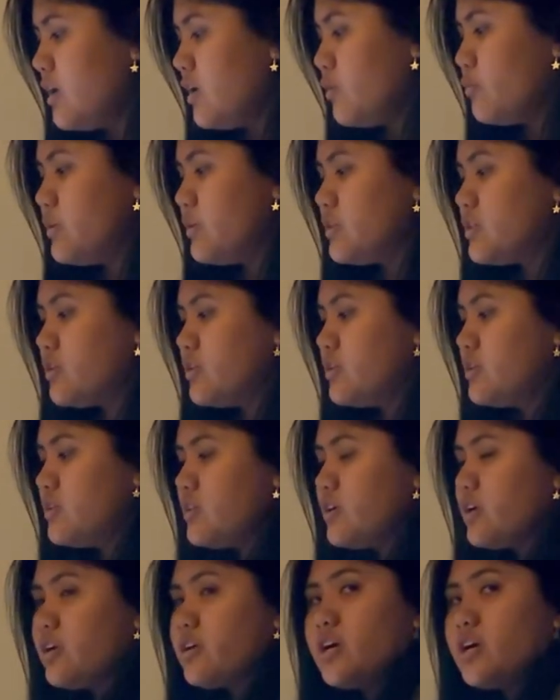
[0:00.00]
We turned
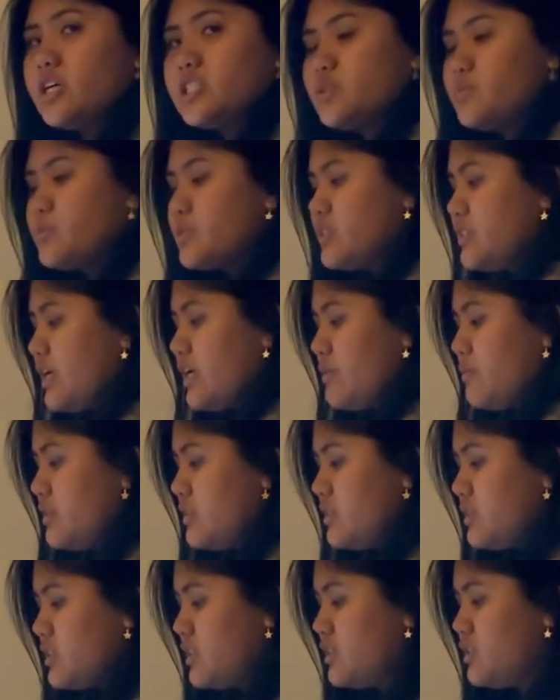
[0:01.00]
their customer
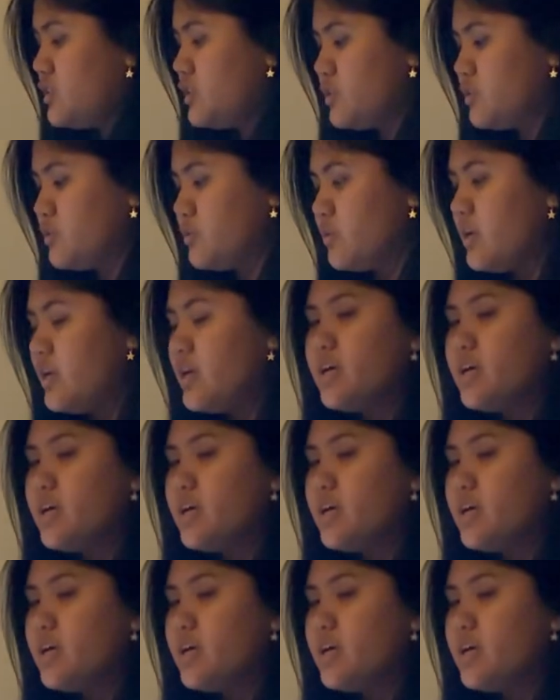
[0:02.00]
statements into